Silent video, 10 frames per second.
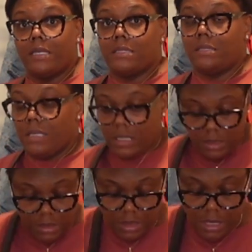it's
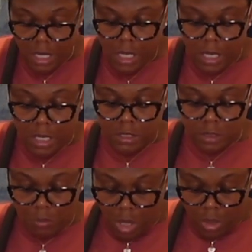easy, it's
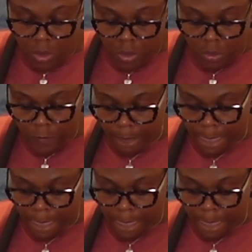small,